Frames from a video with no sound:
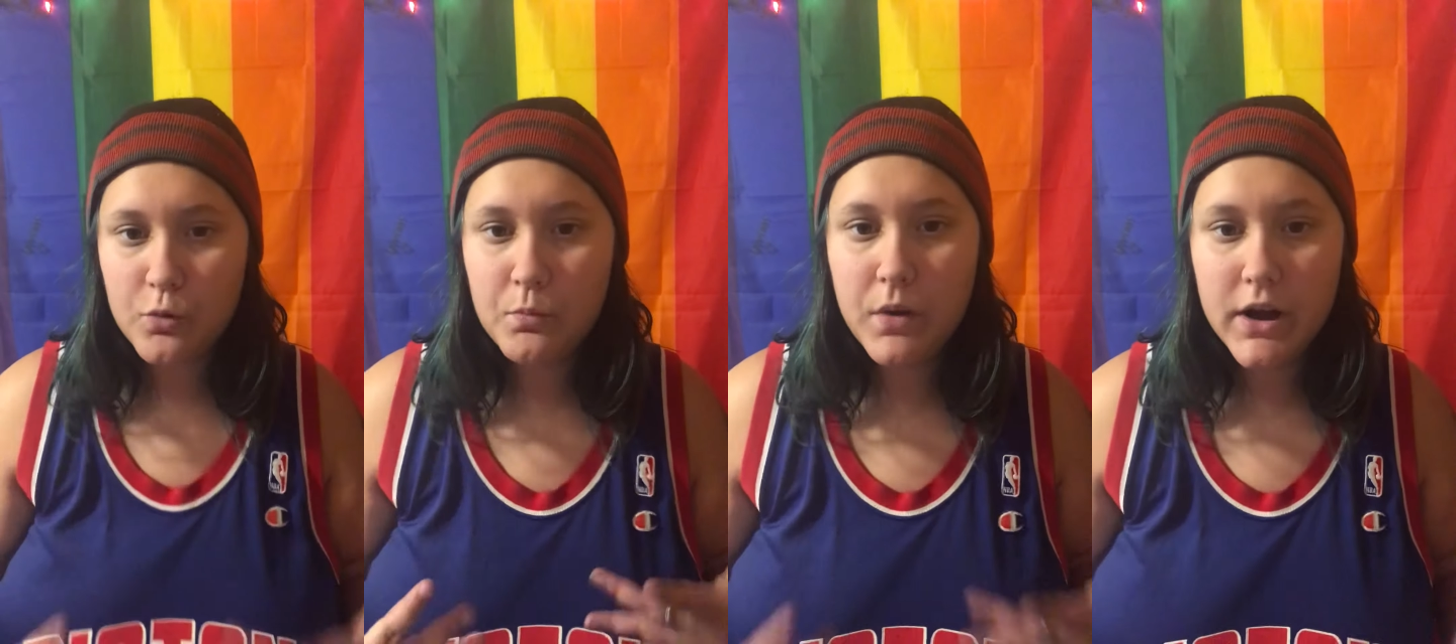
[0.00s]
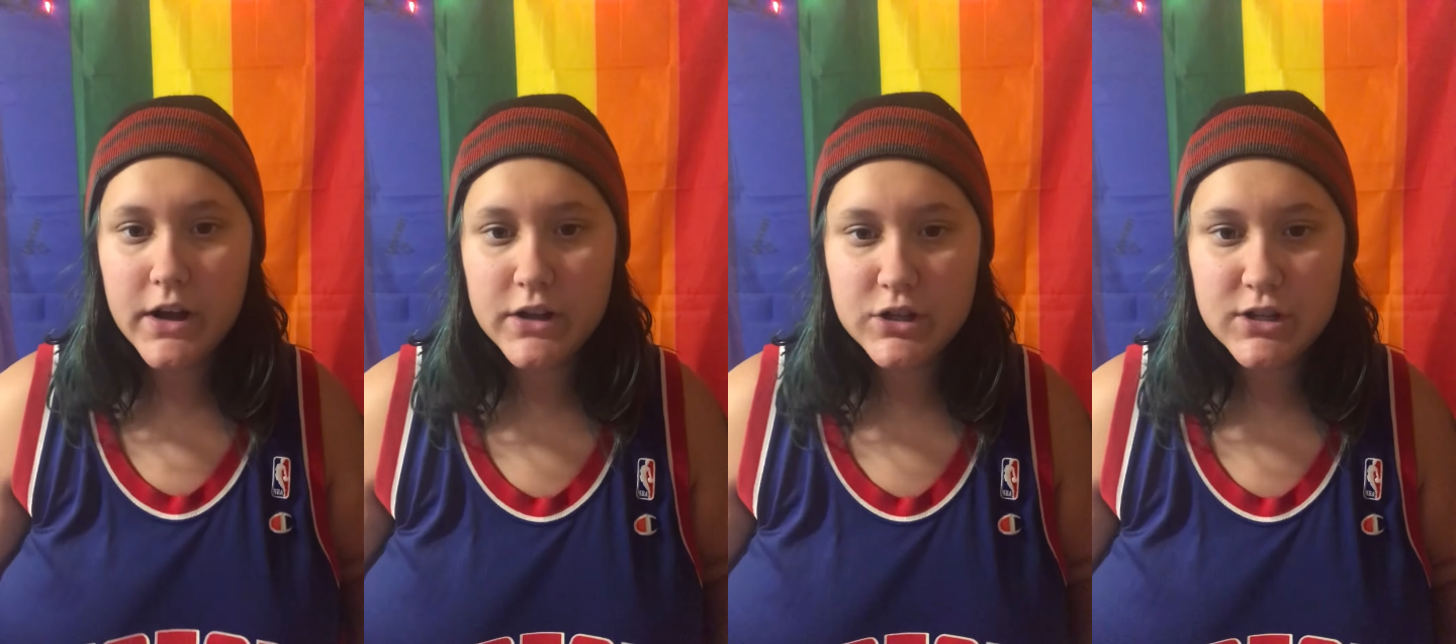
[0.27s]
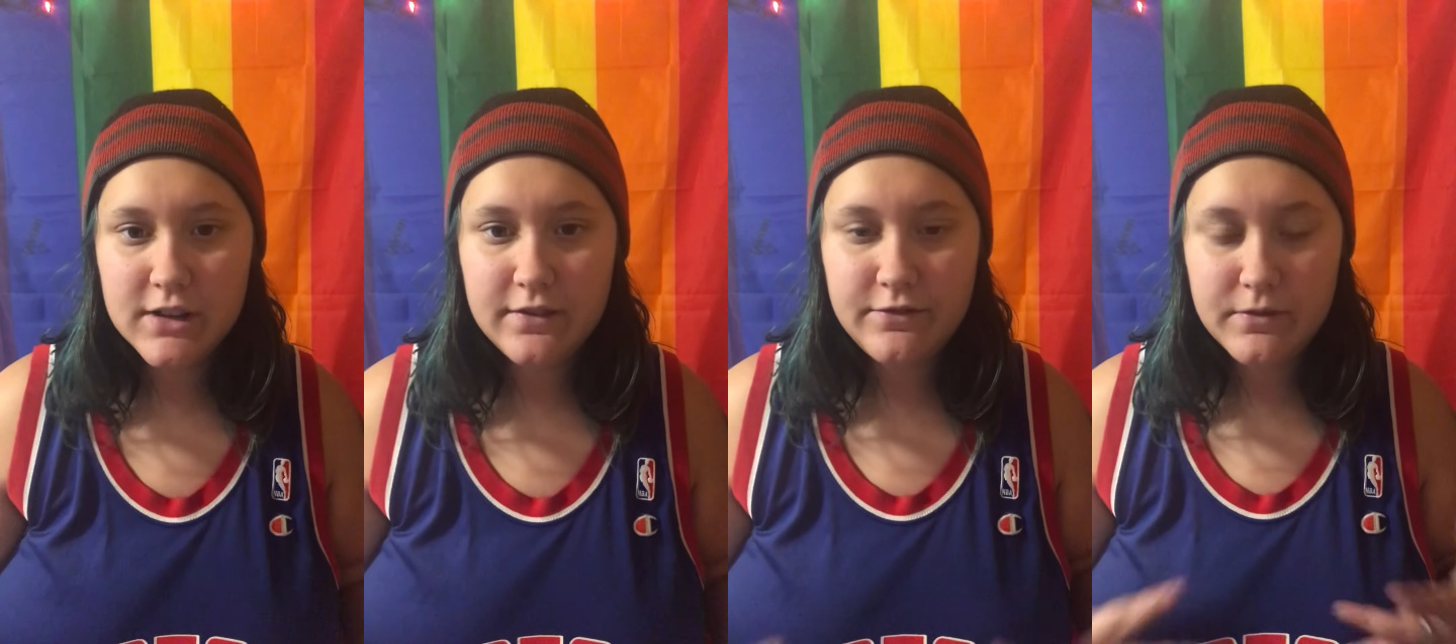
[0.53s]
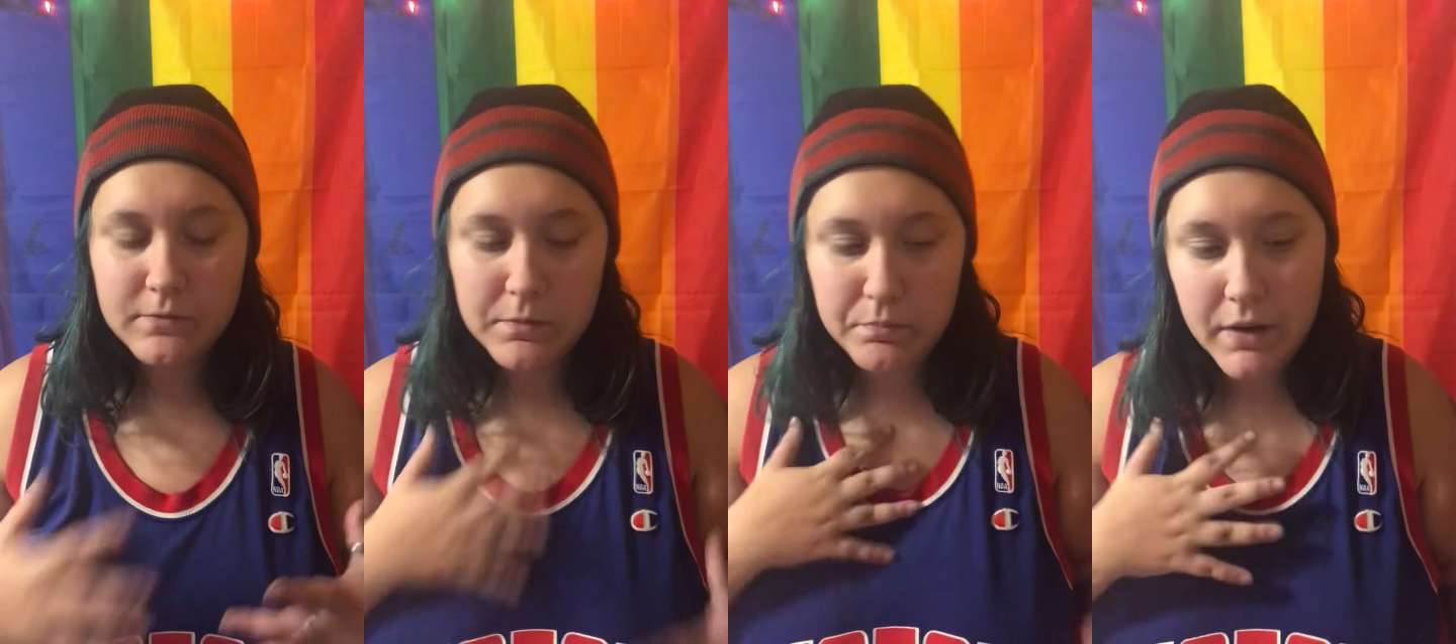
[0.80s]
much
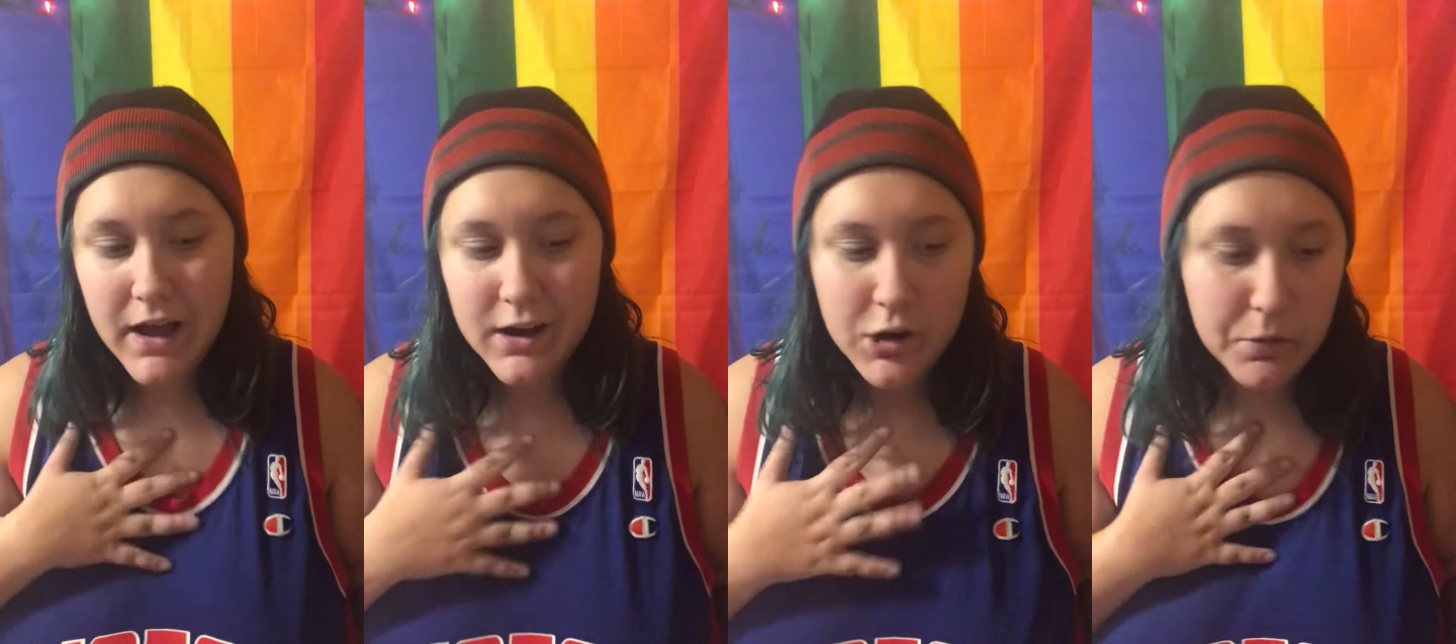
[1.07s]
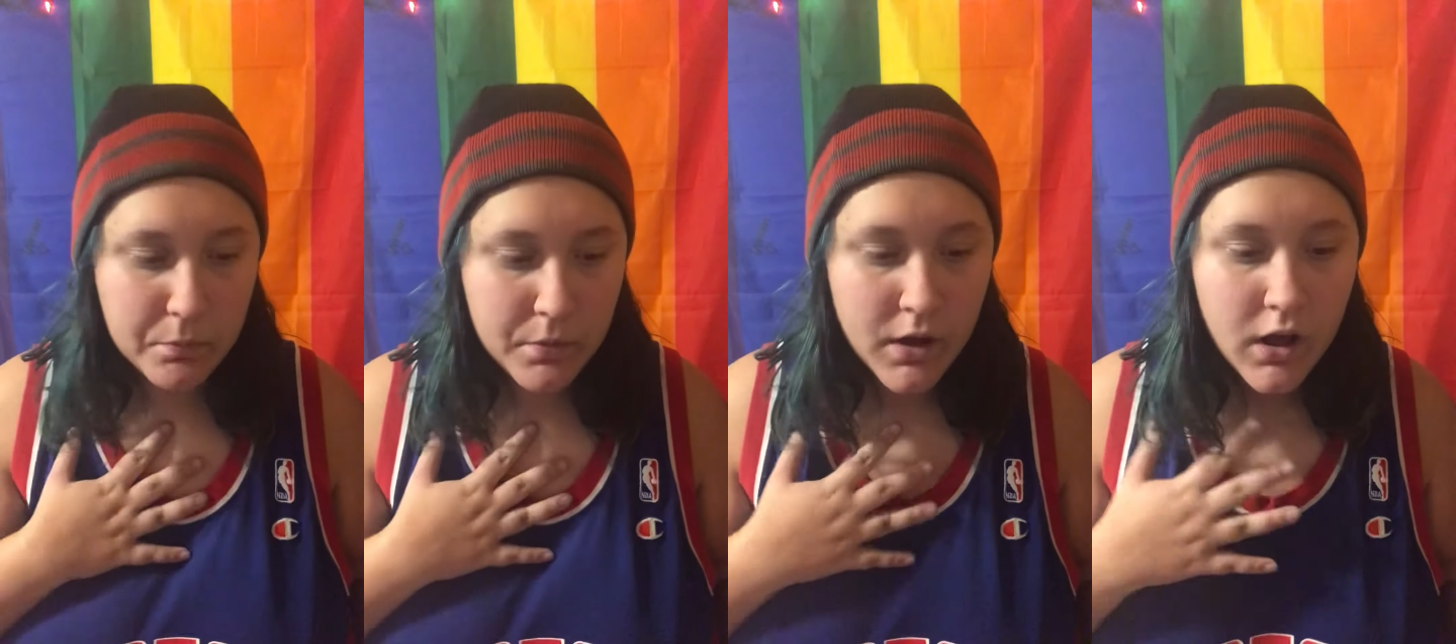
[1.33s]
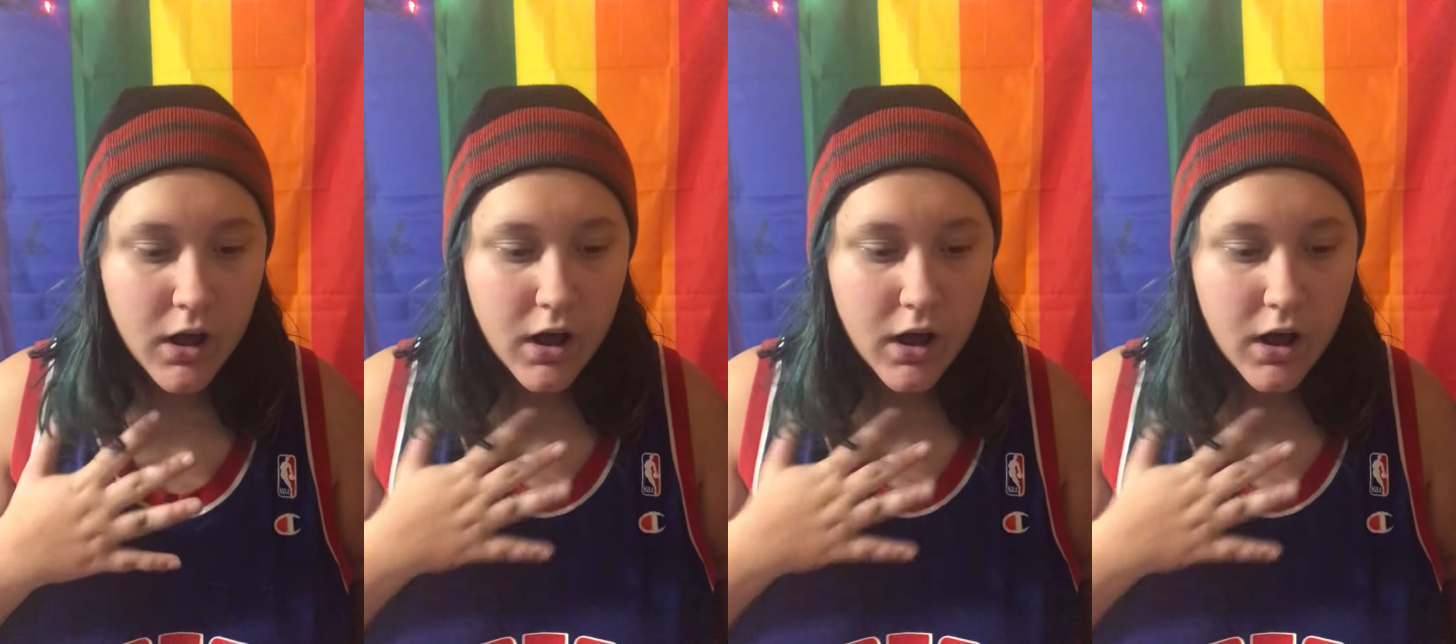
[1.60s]
from the bottom